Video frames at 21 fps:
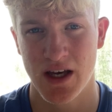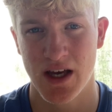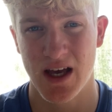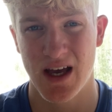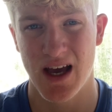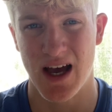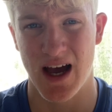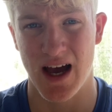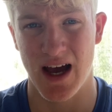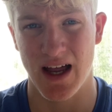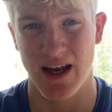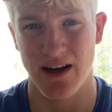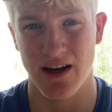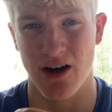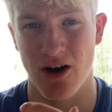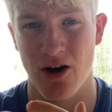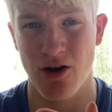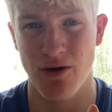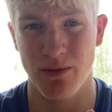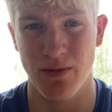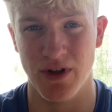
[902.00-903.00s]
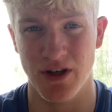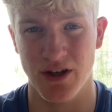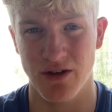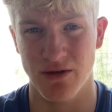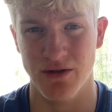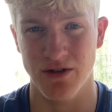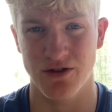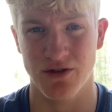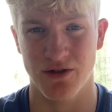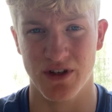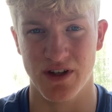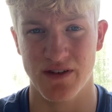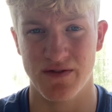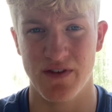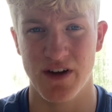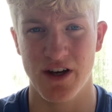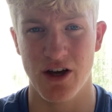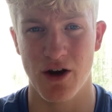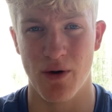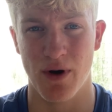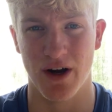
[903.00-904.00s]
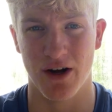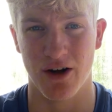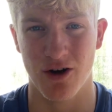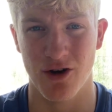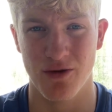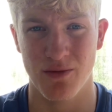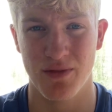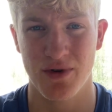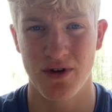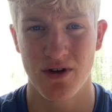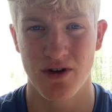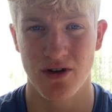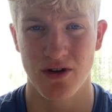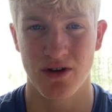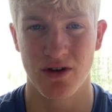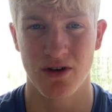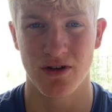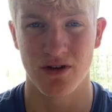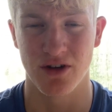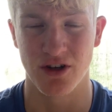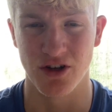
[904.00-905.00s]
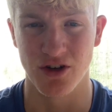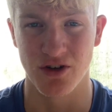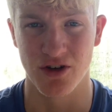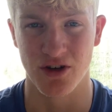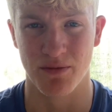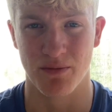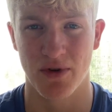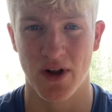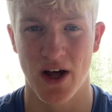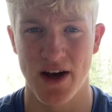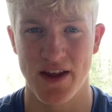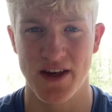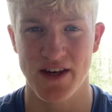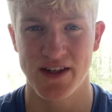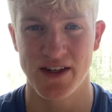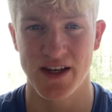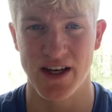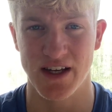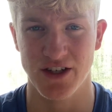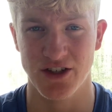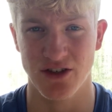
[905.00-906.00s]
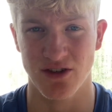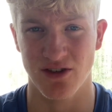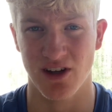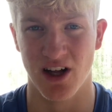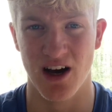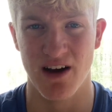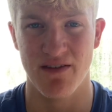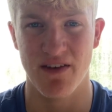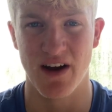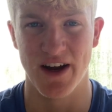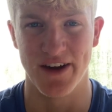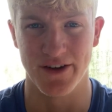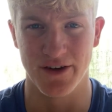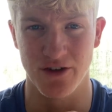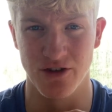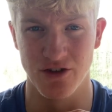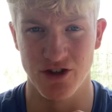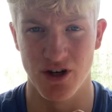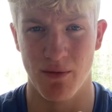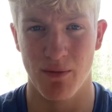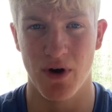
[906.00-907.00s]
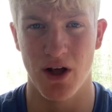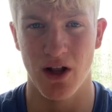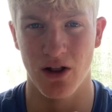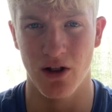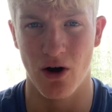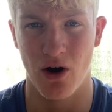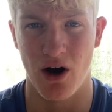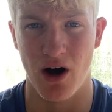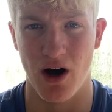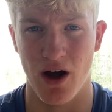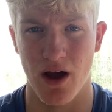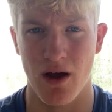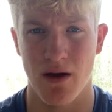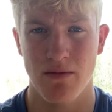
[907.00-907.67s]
And I hope that you enjoy this video, and I hope that you can apply this into your life and you can jump a lot higher.